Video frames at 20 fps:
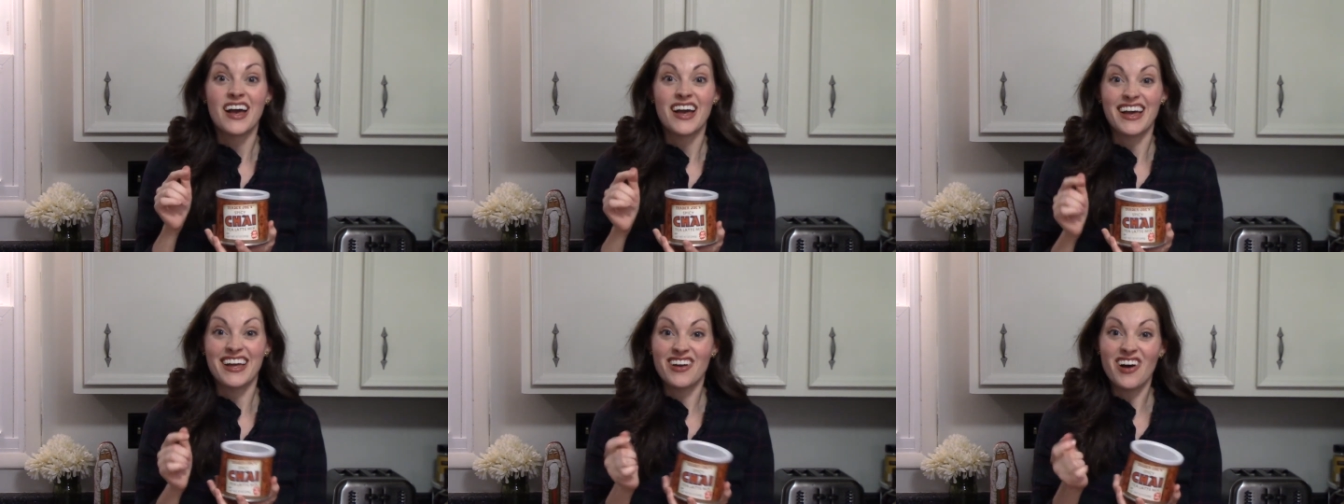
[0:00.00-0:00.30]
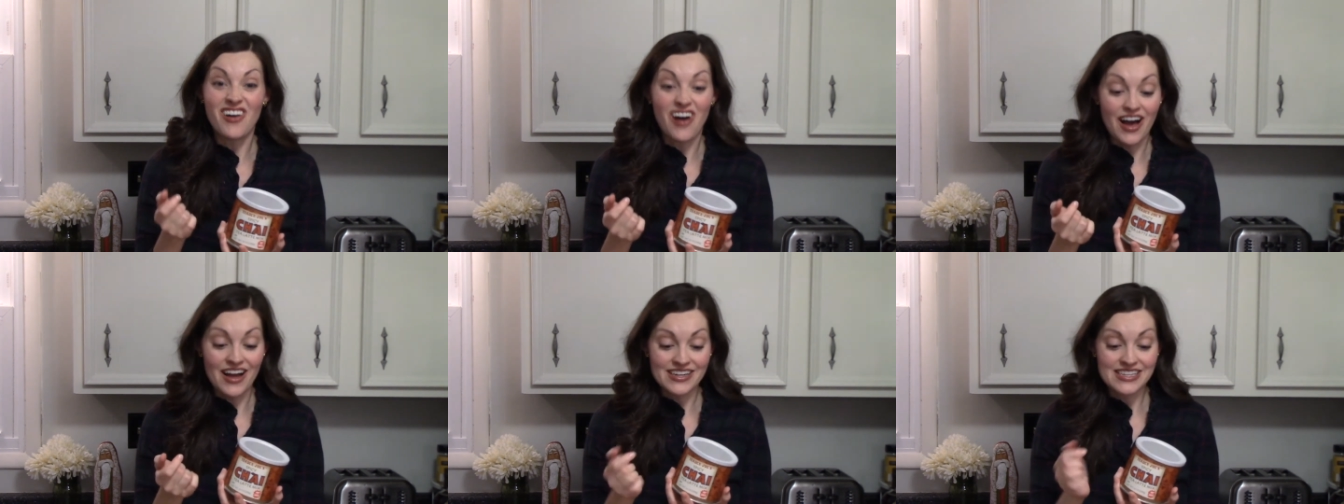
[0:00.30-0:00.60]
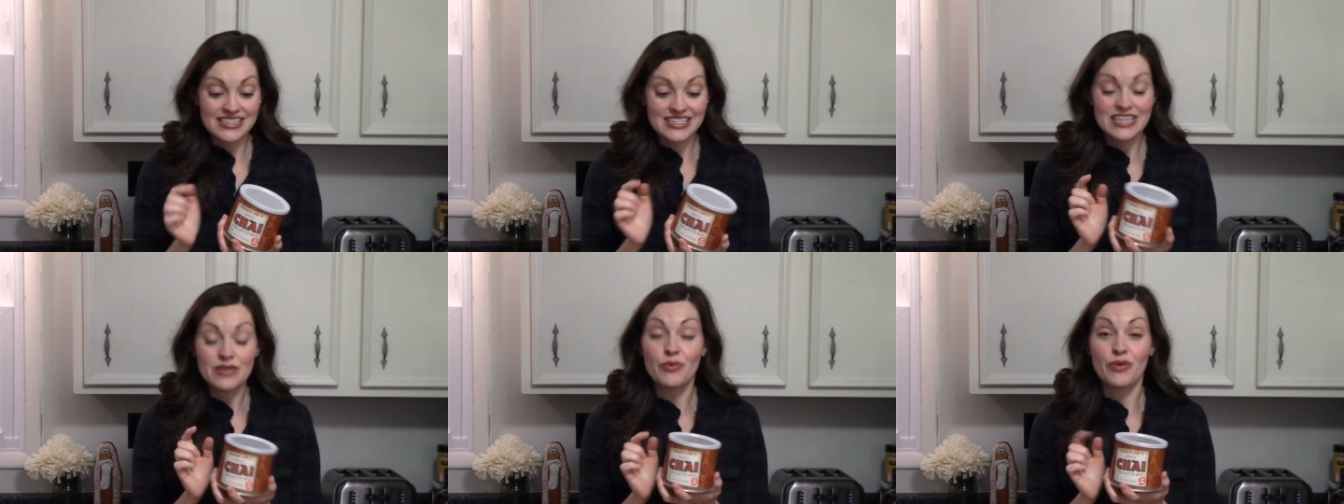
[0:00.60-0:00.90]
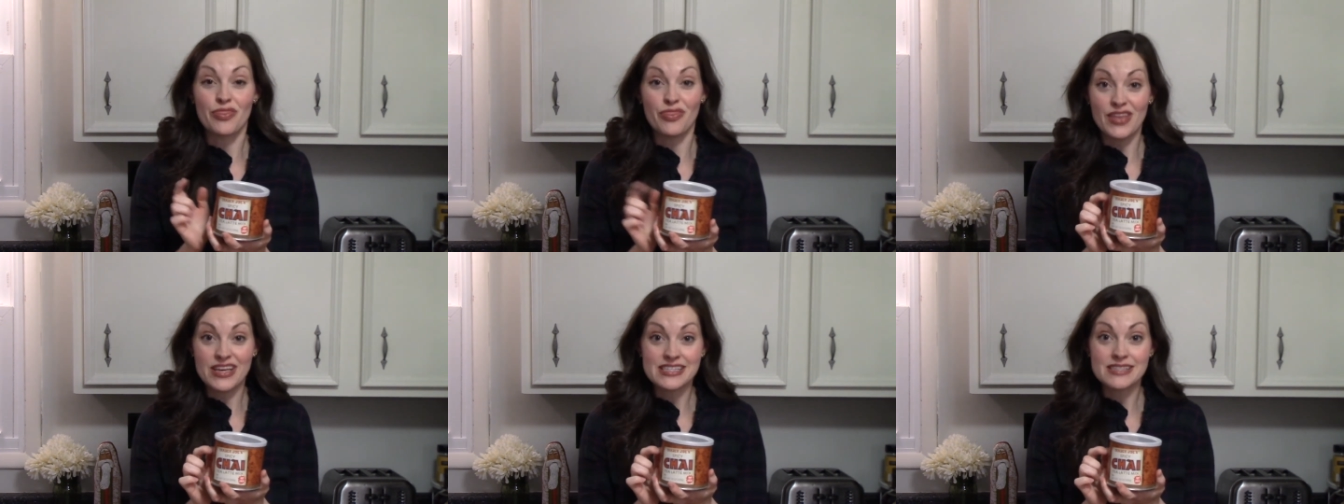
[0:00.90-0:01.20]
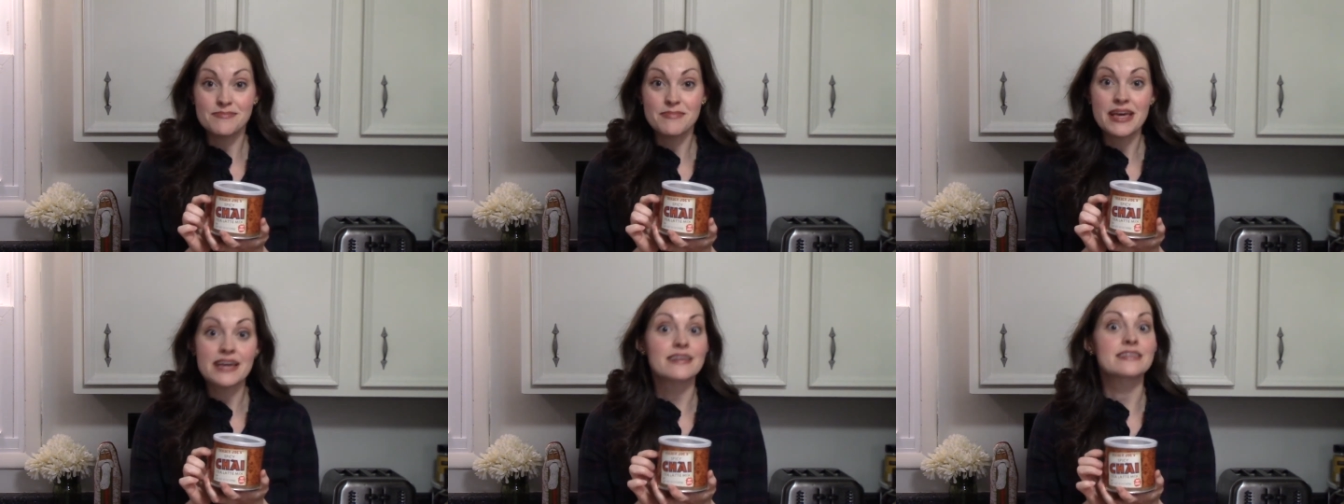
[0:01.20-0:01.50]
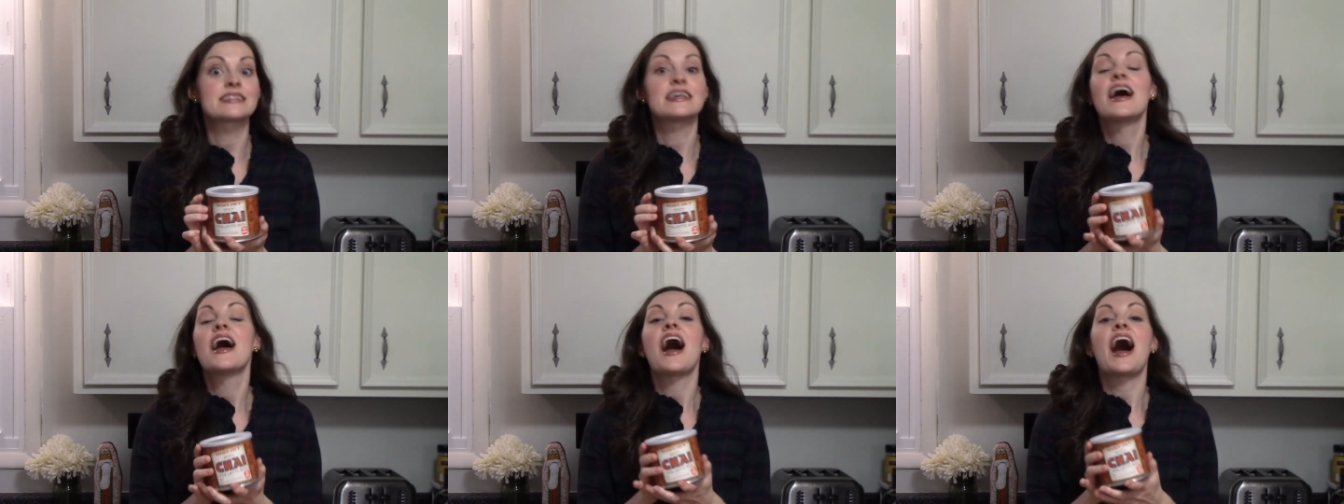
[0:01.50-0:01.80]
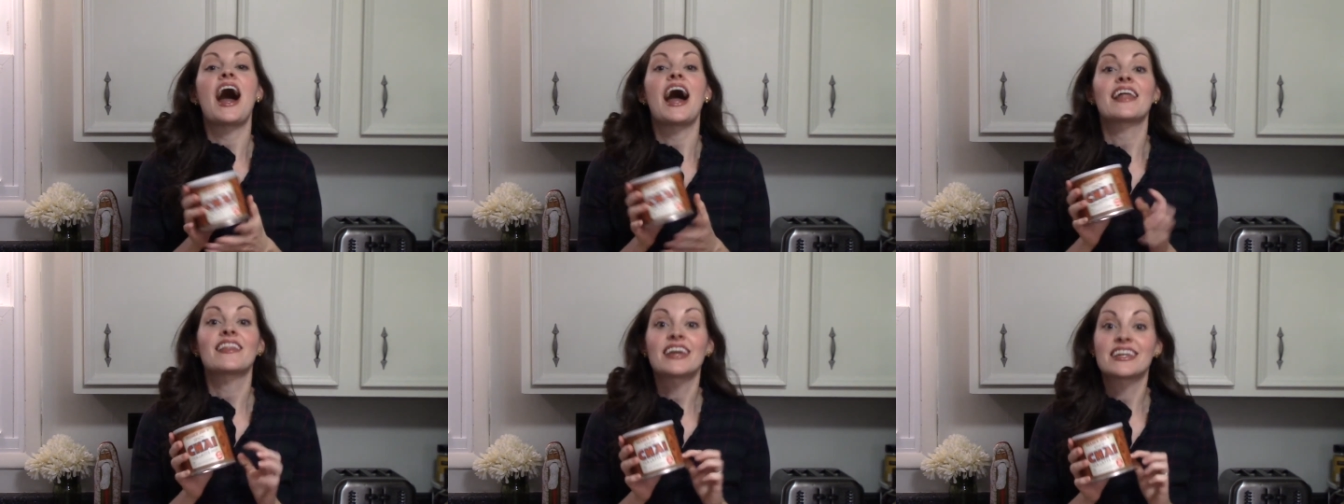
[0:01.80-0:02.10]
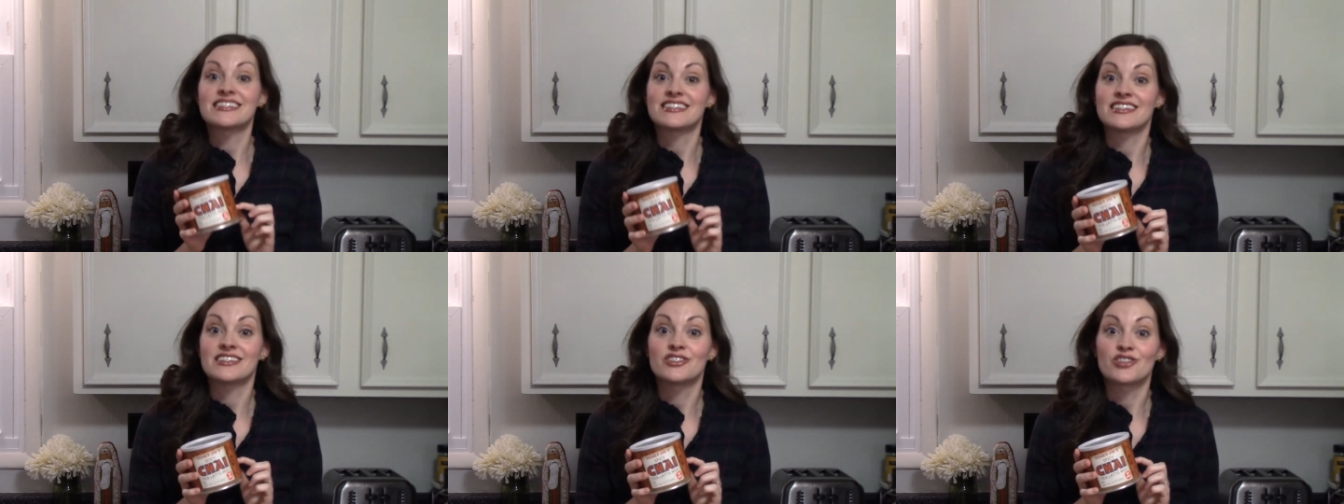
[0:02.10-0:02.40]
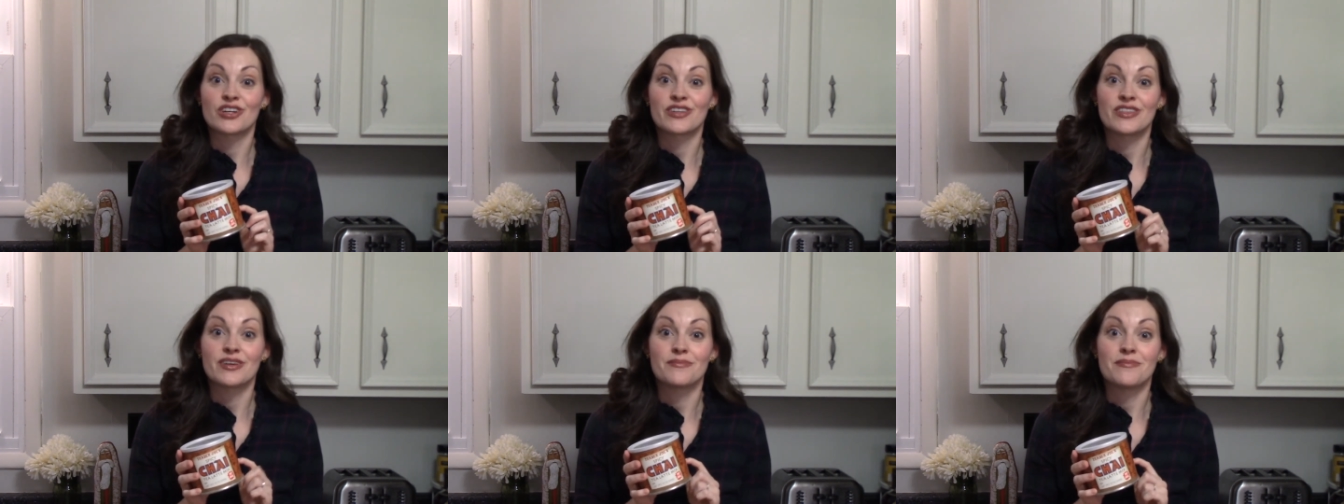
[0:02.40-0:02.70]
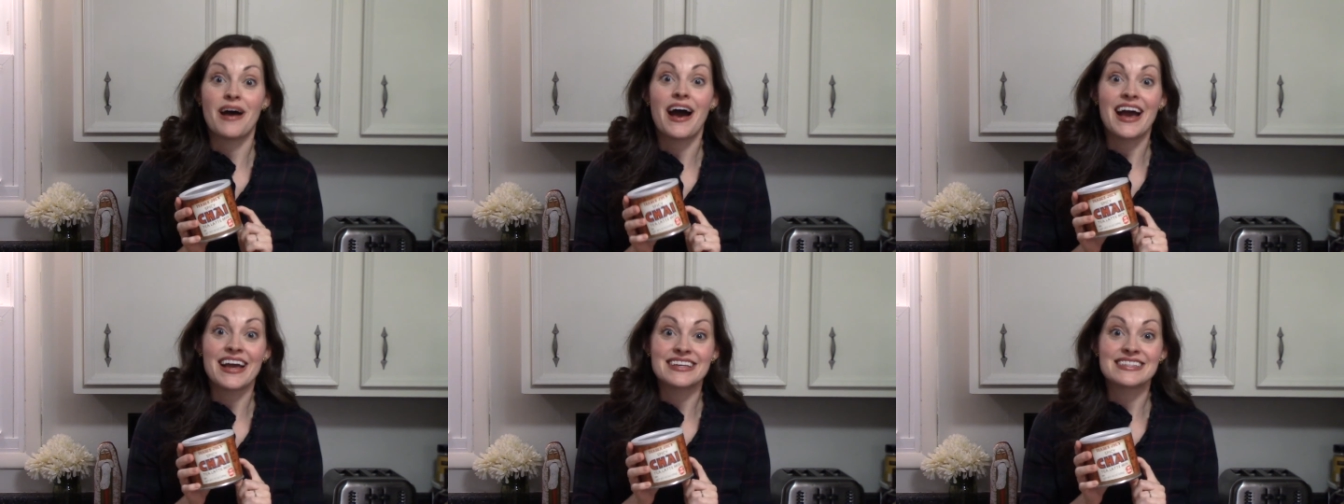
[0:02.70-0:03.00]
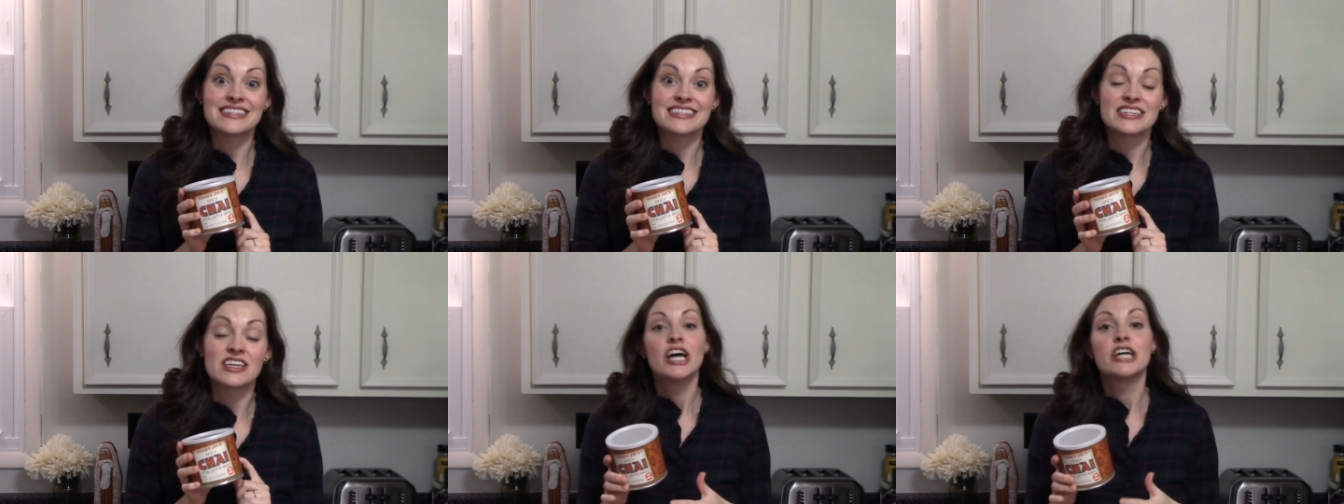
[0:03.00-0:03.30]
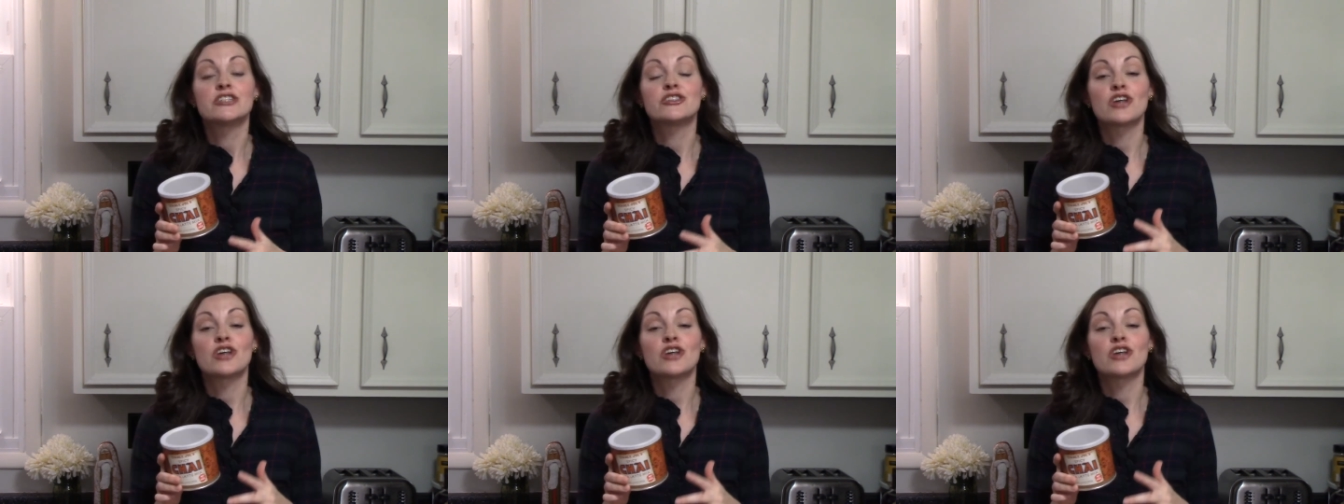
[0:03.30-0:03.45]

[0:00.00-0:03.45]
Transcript: in all honesty with this mix, I like to drink them iced.